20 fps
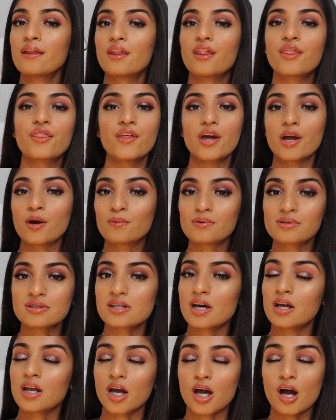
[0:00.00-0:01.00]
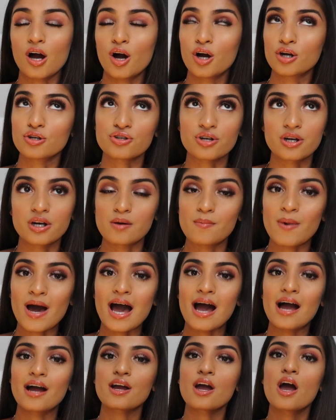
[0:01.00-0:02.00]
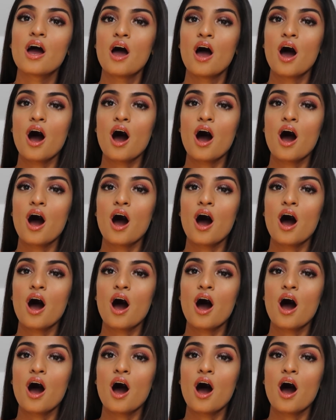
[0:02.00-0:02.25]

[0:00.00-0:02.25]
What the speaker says: the thick ones that are like 100 in a pack.